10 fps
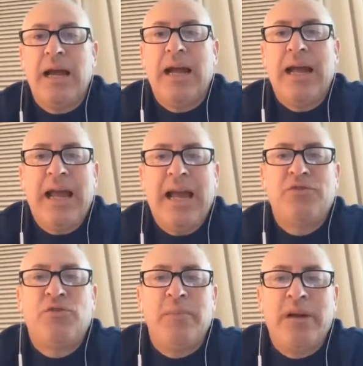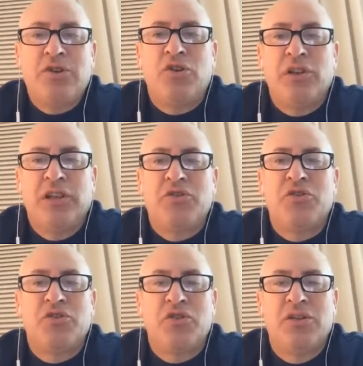I have to imagine our
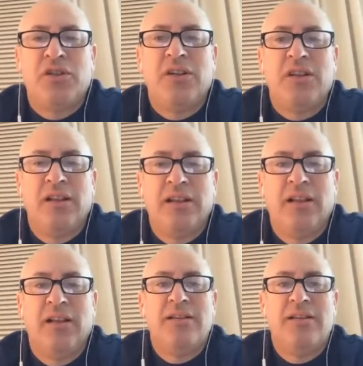listeners are still a little